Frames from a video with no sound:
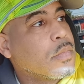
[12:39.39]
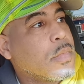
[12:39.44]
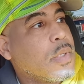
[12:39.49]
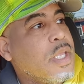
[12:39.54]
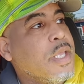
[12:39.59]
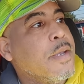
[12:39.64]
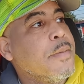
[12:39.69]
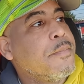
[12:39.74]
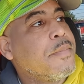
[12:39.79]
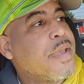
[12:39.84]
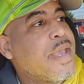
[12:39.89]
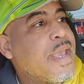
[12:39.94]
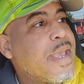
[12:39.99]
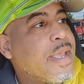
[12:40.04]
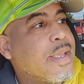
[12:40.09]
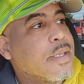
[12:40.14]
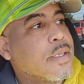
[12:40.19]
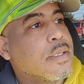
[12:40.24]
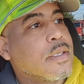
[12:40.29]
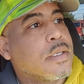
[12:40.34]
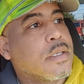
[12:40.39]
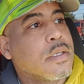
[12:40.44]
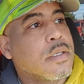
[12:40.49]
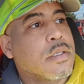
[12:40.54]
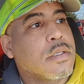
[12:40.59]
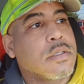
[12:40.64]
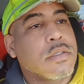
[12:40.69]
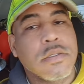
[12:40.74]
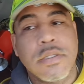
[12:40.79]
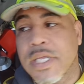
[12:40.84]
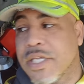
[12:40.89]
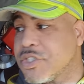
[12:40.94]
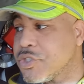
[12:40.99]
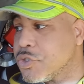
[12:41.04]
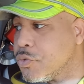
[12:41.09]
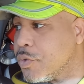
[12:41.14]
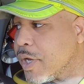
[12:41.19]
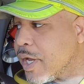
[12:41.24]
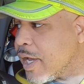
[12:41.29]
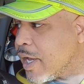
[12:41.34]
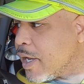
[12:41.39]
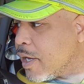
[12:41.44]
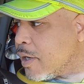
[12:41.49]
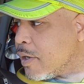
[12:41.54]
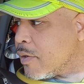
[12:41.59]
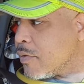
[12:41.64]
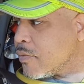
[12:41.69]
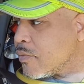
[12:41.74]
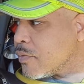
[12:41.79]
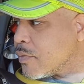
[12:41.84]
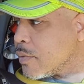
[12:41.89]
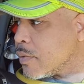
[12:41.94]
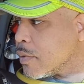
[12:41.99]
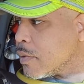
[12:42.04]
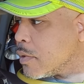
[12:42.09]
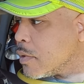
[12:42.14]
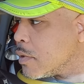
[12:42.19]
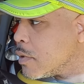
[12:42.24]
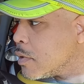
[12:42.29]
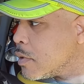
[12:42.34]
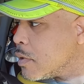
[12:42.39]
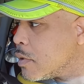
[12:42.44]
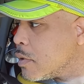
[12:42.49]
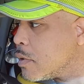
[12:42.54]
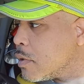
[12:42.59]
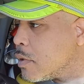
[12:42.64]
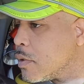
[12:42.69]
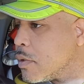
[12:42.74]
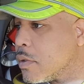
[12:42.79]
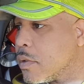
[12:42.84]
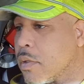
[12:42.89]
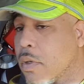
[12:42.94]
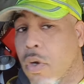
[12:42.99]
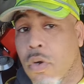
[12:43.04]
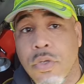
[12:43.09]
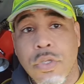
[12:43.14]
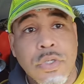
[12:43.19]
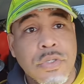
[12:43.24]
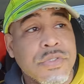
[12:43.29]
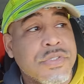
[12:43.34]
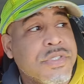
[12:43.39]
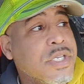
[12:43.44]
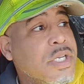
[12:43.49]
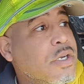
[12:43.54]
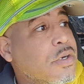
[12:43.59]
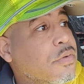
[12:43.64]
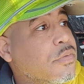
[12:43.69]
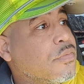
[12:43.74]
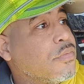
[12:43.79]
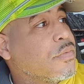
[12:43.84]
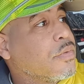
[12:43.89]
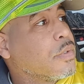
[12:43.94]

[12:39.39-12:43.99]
impact that you have on yourself.